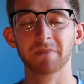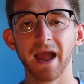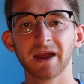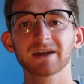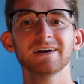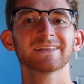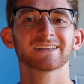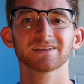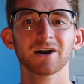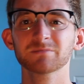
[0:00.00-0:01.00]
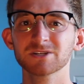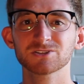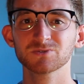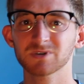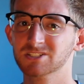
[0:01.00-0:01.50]
Mac that allowed me
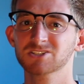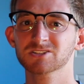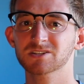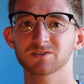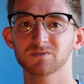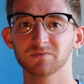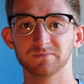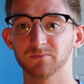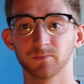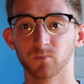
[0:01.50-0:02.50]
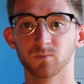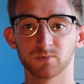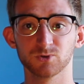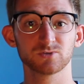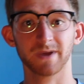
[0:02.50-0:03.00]
to essentially
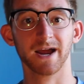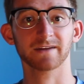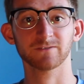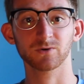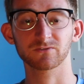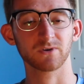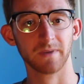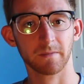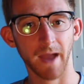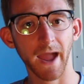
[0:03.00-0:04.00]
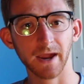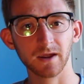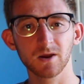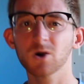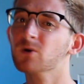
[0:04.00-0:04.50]
use my iPhone from my
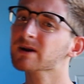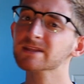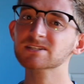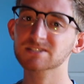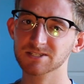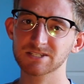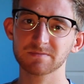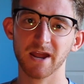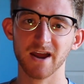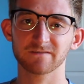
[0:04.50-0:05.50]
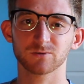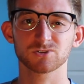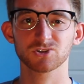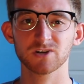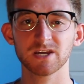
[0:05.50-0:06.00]
Mac, or at least to see my iPhone
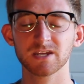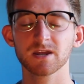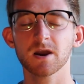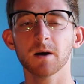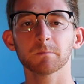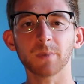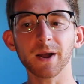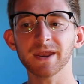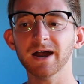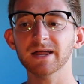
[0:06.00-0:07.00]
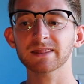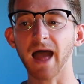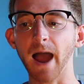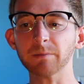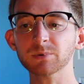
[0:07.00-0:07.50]
screen. But
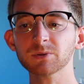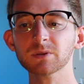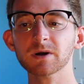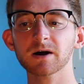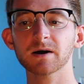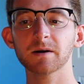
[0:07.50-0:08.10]
Apple